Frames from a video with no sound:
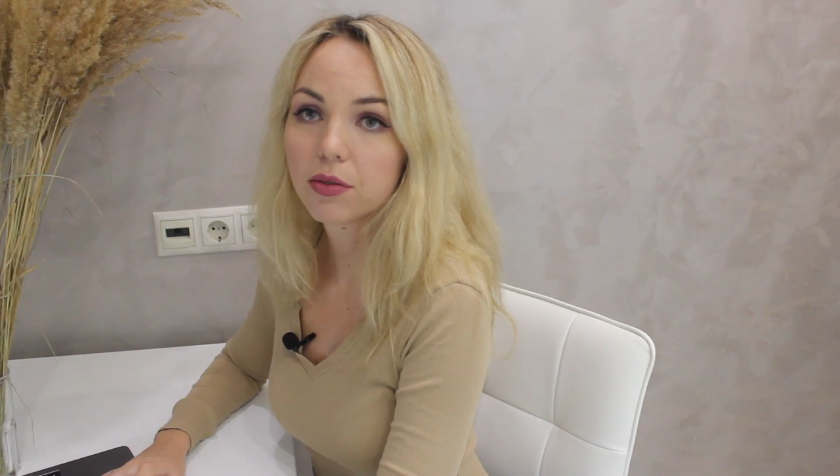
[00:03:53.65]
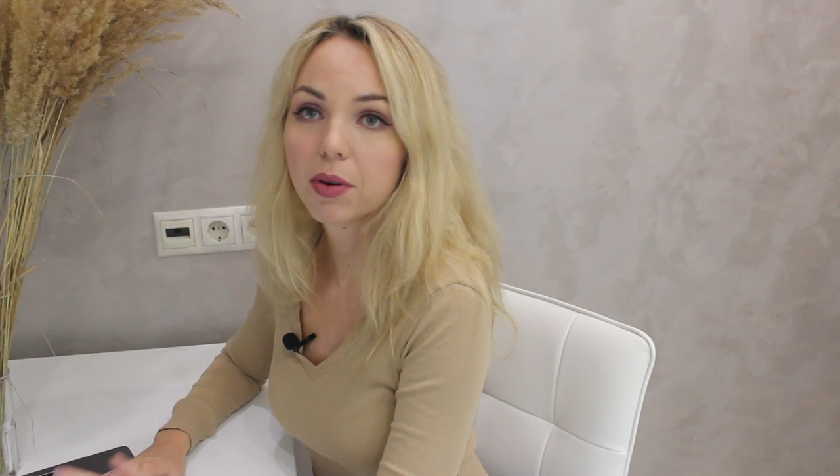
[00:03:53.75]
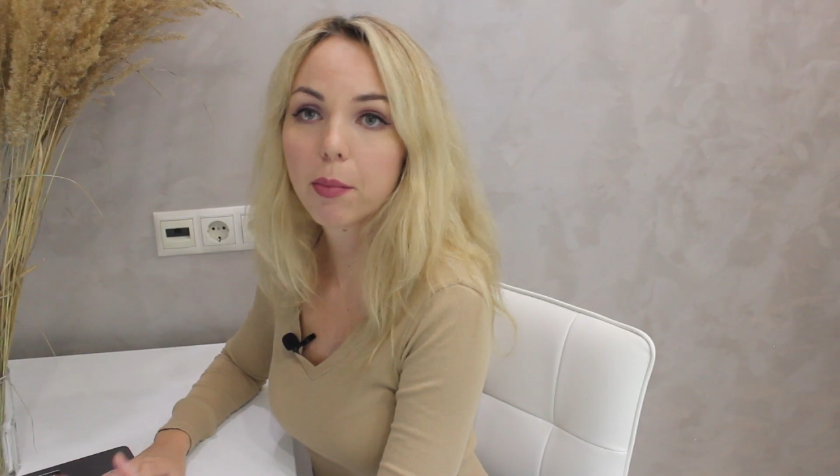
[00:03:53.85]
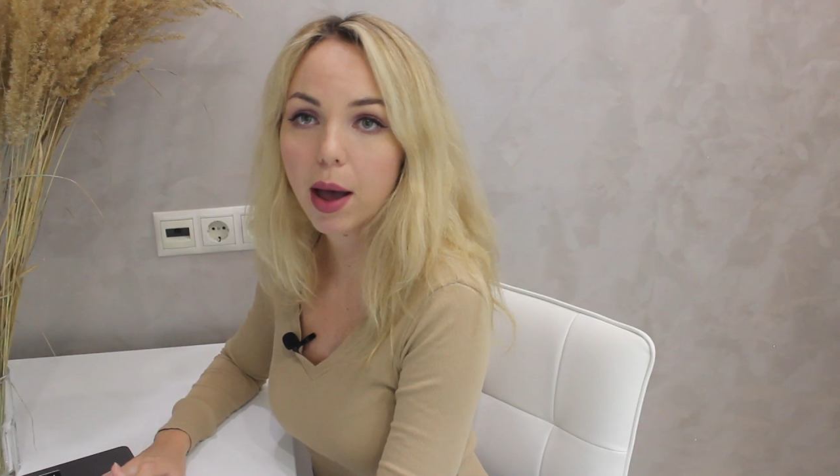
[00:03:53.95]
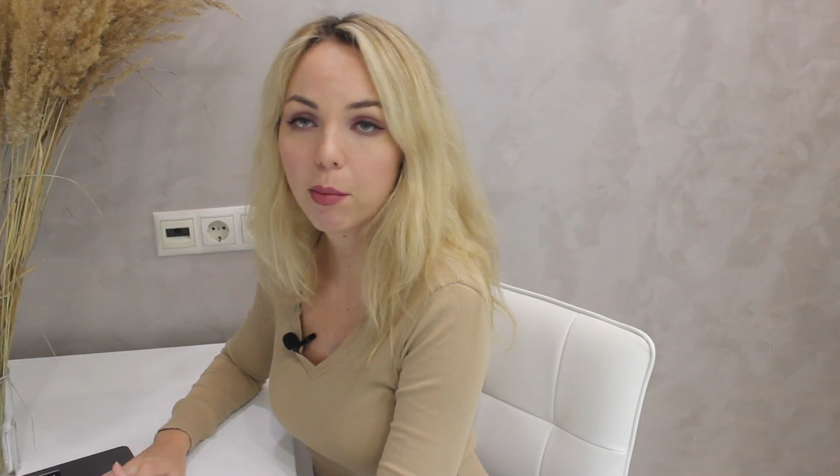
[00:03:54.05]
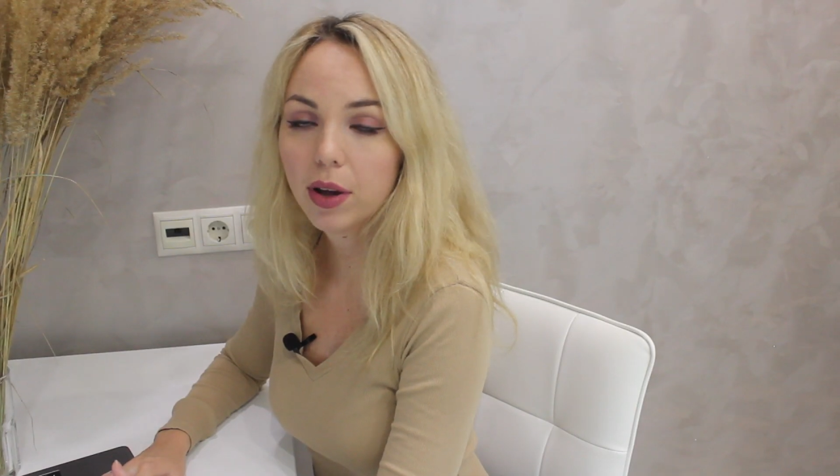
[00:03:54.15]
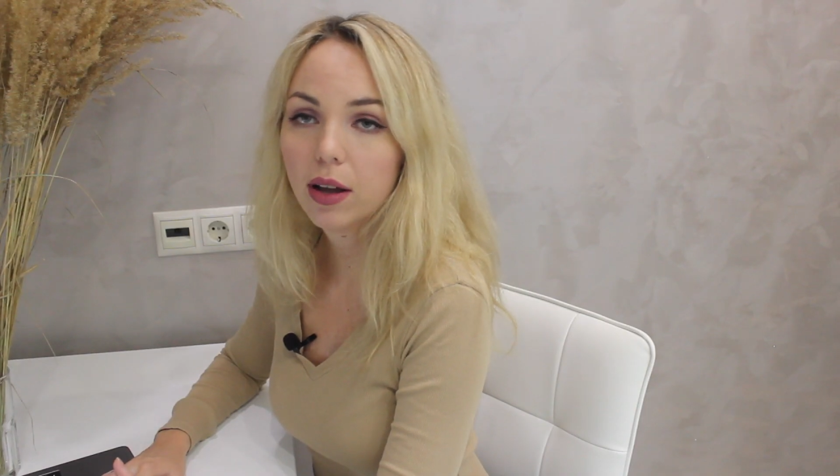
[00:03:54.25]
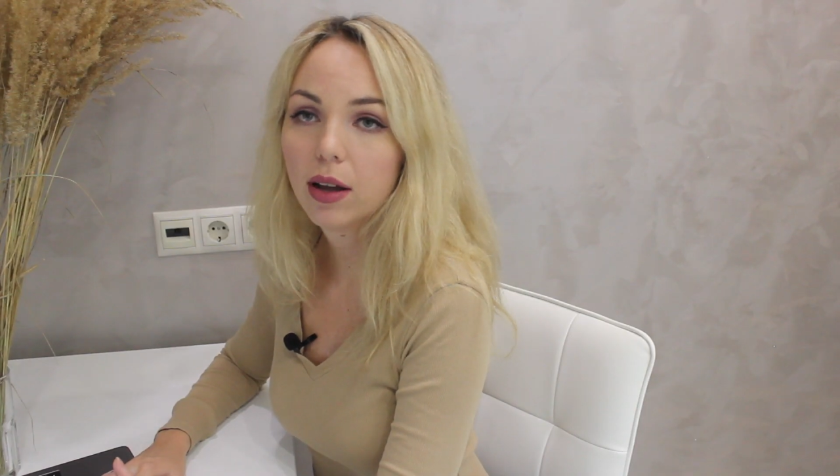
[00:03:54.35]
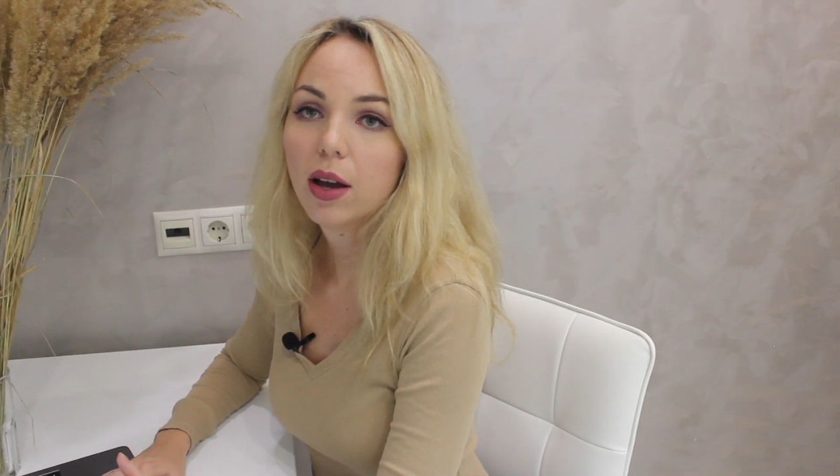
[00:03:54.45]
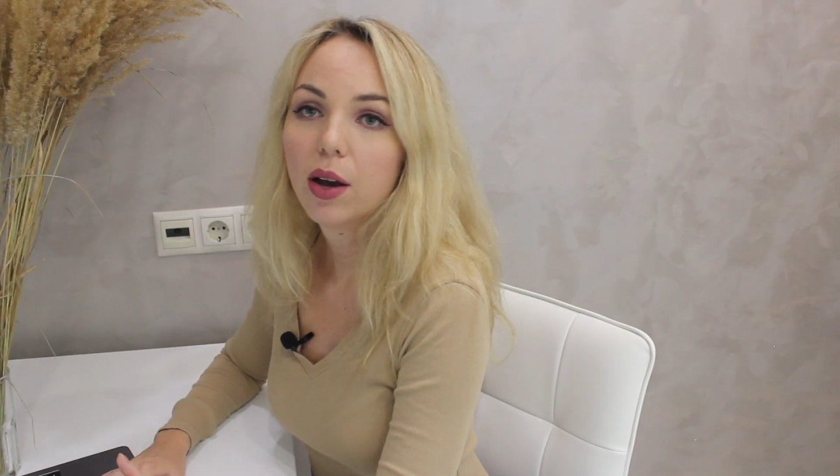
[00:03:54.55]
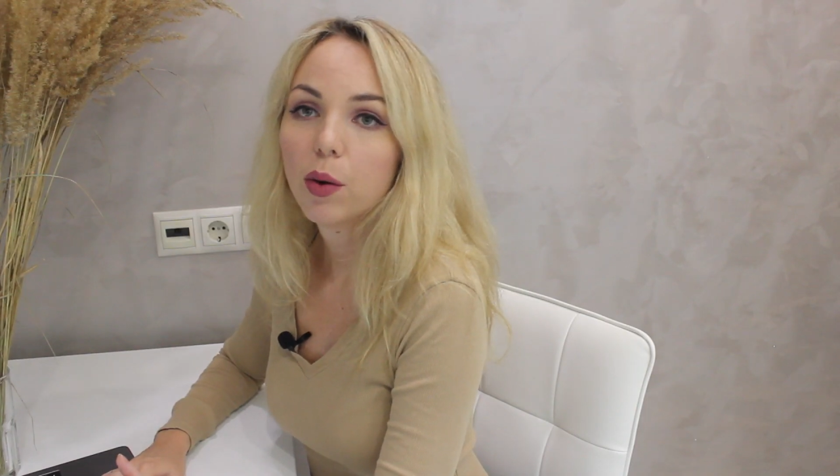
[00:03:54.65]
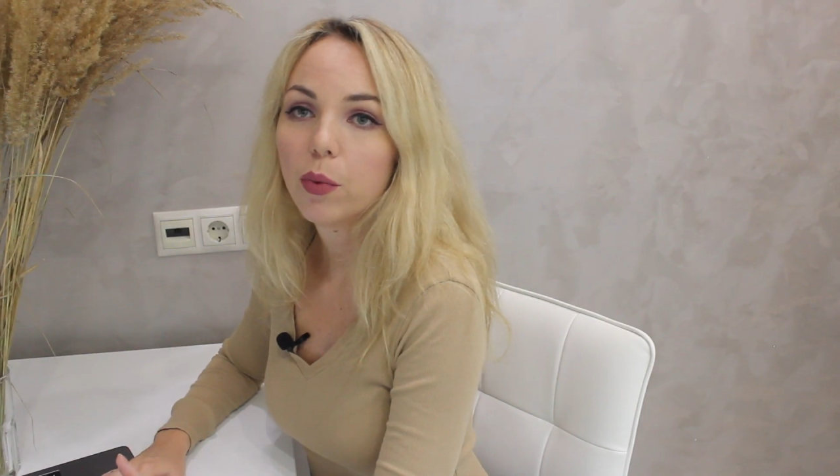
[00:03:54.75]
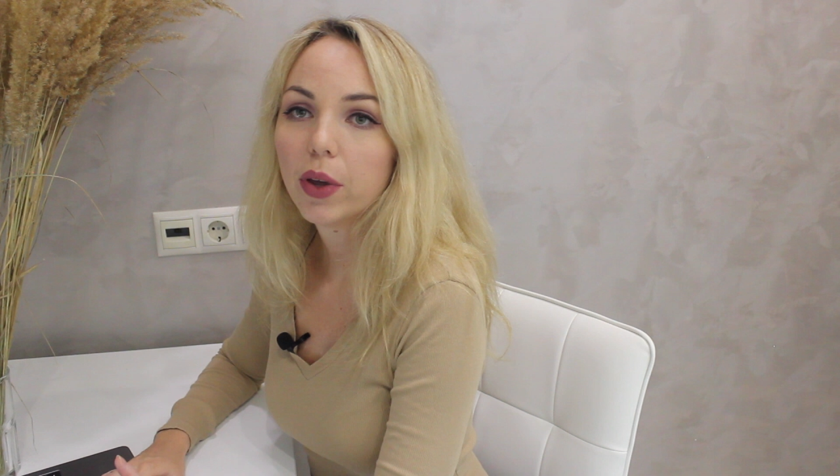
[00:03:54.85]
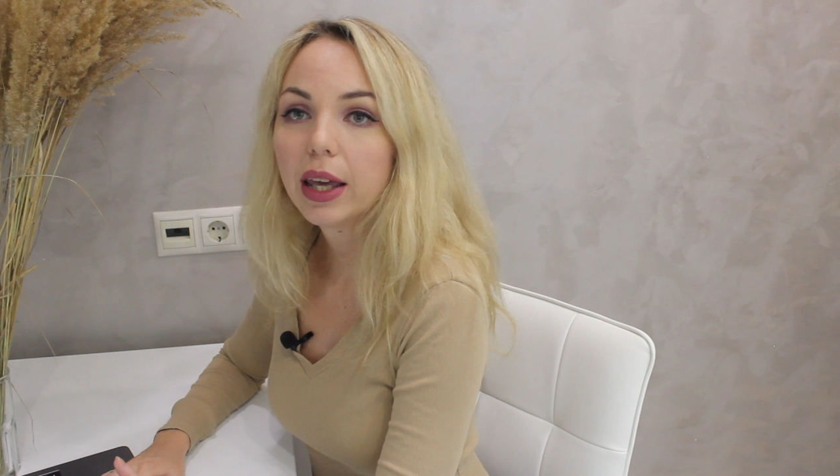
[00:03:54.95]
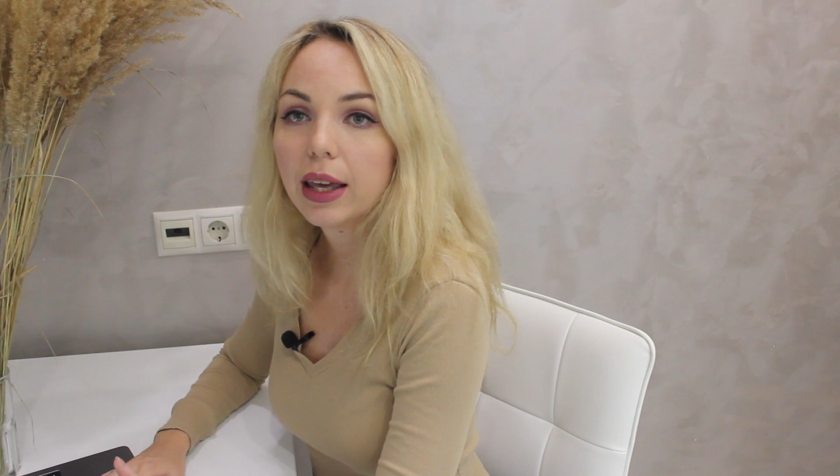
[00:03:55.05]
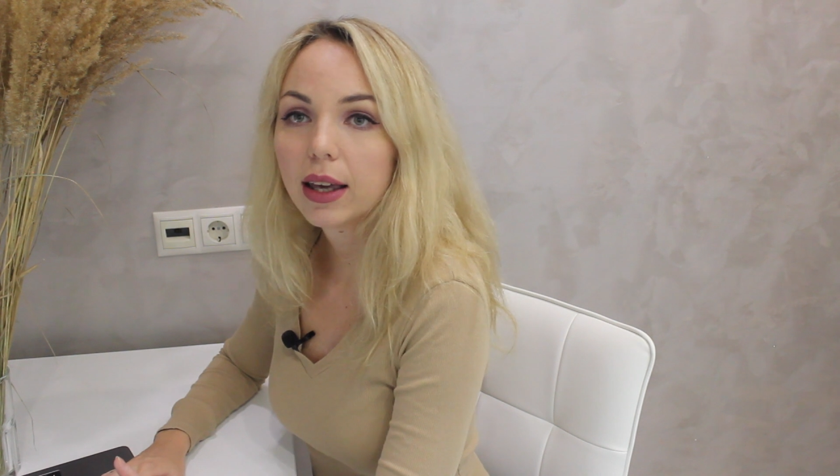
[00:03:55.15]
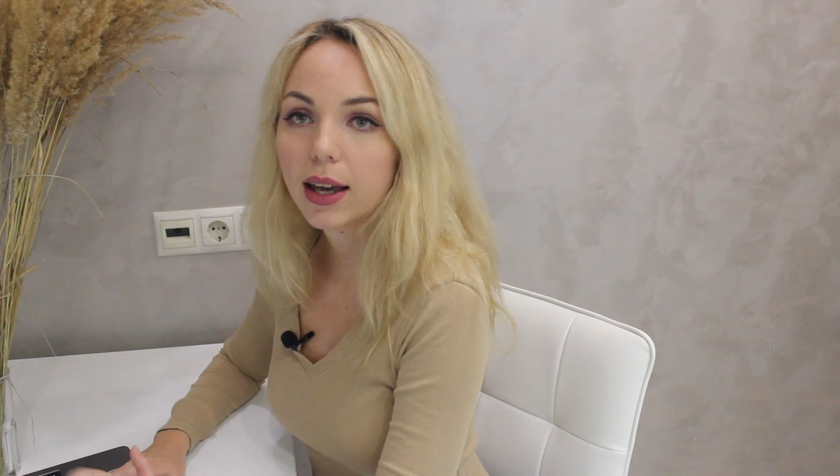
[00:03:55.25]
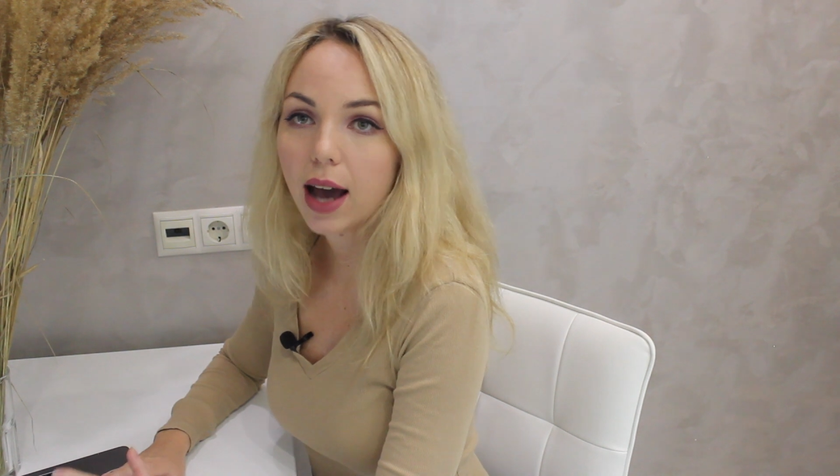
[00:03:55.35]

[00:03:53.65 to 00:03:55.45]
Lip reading: remember, we